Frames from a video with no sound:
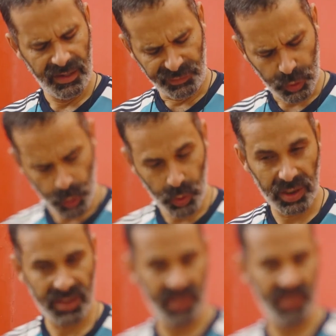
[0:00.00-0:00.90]
For sure,
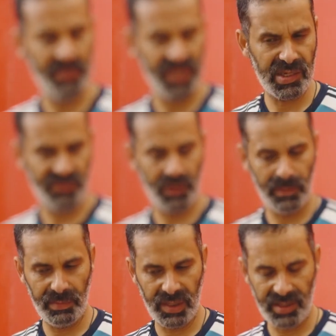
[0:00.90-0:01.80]
it depends
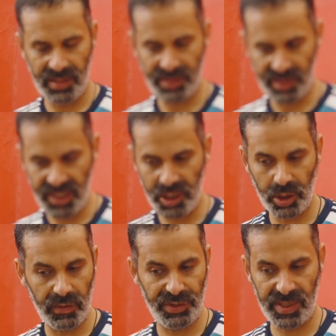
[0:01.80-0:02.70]
from the
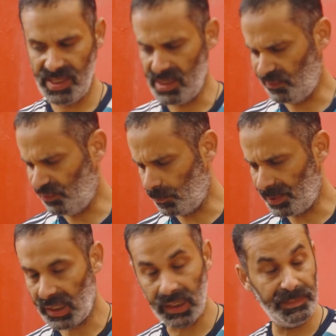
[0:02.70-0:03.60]
nature of the seeds. For
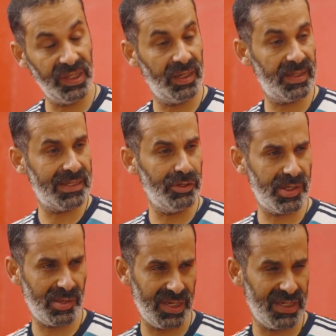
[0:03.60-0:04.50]
prickly pear, it's not
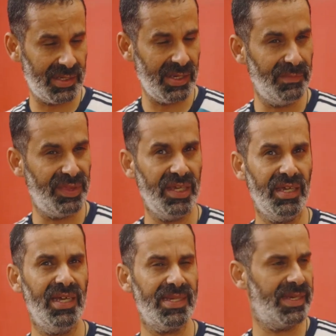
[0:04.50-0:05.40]
the same
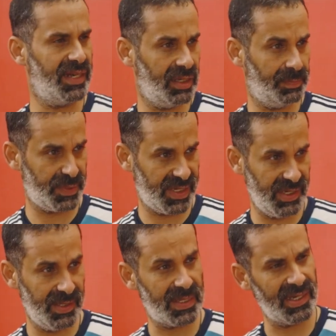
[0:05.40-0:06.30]
thing as grape
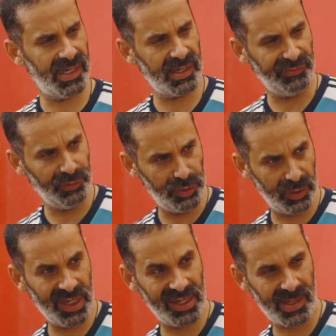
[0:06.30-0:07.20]
seeds or
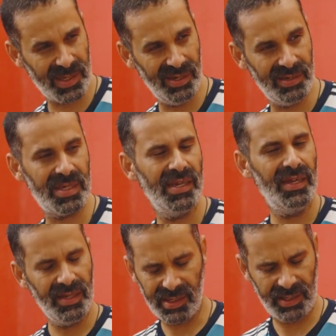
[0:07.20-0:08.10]
fenugreek seeds,
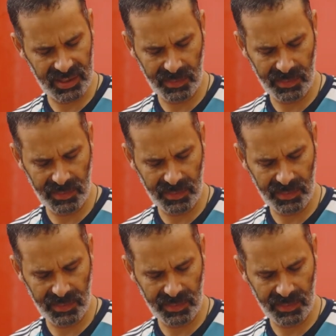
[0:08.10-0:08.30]
or it